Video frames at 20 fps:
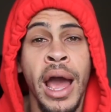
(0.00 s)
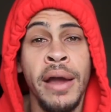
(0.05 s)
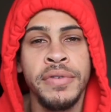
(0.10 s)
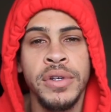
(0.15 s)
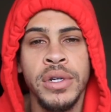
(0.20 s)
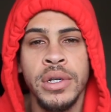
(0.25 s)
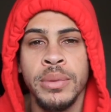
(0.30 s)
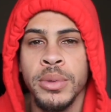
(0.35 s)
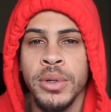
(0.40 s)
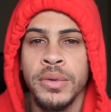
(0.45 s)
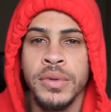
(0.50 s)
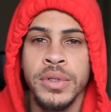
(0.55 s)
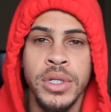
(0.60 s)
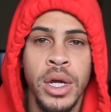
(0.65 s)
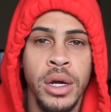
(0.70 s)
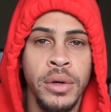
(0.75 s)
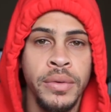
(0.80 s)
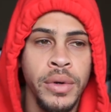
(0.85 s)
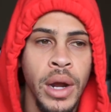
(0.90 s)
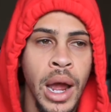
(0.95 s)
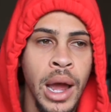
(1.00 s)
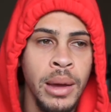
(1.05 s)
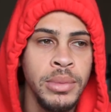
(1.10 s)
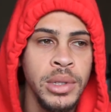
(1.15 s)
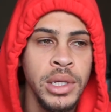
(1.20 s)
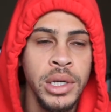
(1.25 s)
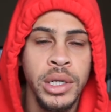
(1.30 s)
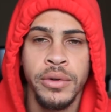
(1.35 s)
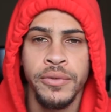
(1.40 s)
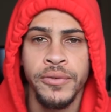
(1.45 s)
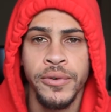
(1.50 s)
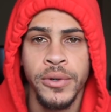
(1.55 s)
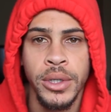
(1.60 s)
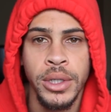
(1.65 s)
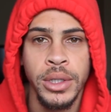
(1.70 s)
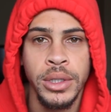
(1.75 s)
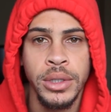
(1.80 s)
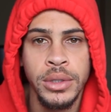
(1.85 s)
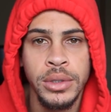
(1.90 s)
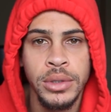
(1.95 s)
After the movie's over, I'm looking for
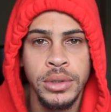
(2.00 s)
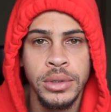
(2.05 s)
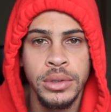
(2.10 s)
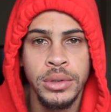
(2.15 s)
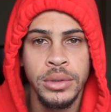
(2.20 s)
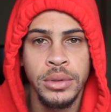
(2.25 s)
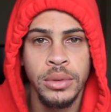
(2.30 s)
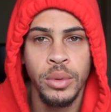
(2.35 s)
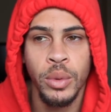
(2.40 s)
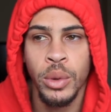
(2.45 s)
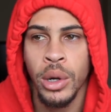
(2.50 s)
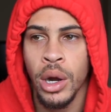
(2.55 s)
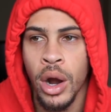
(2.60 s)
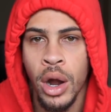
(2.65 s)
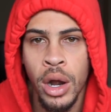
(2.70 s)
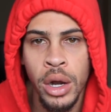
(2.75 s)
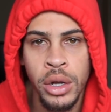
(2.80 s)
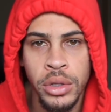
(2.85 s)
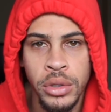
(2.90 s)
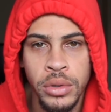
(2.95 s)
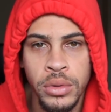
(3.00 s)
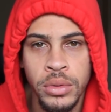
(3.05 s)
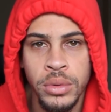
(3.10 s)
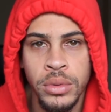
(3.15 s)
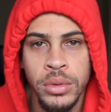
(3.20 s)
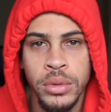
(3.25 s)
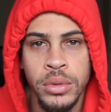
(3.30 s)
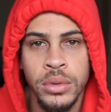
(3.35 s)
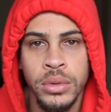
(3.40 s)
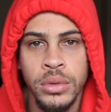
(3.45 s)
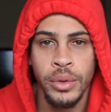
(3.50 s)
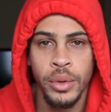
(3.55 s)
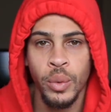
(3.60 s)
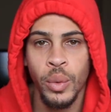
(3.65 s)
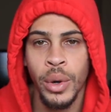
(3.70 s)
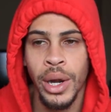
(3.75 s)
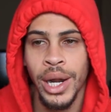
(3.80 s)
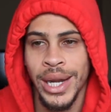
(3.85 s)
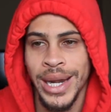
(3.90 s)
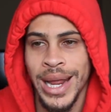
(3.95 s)
her. Where are you?
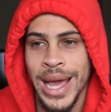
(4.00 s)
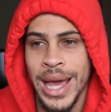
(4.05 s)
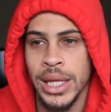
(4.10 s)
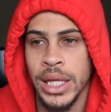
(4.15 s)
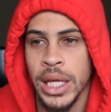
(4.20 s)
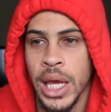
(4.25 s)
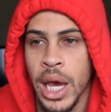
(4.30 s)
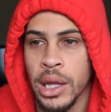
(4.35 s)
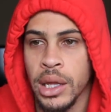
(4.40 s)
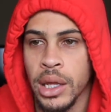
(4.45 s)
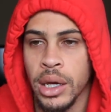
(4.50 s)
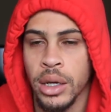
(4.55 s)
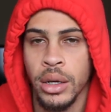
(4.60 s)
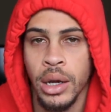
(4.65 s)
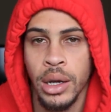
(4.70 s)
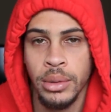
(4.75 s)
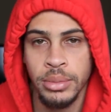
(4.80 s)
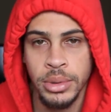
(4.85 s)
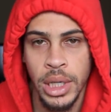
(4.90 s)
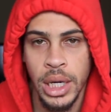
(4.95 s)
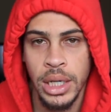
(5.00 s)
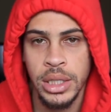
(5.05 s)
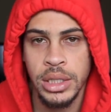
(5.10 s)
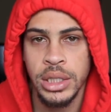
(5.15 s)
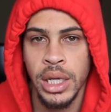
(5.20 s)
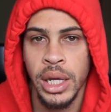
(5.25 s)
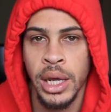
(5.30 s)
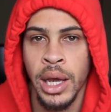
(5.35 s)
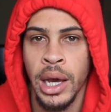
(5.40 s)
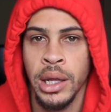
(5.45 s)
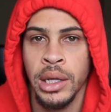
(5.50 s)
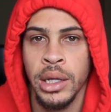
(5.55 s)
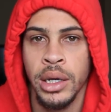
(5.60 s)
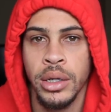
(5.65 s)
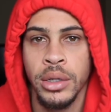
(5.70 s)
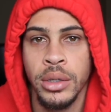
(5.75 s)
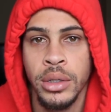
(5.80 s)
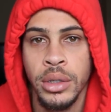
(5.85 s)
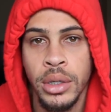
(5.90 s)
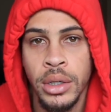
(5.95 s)
Wearing that yellow. I'm trying to say
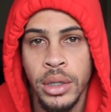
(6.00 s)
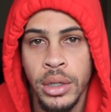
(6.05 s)
hello.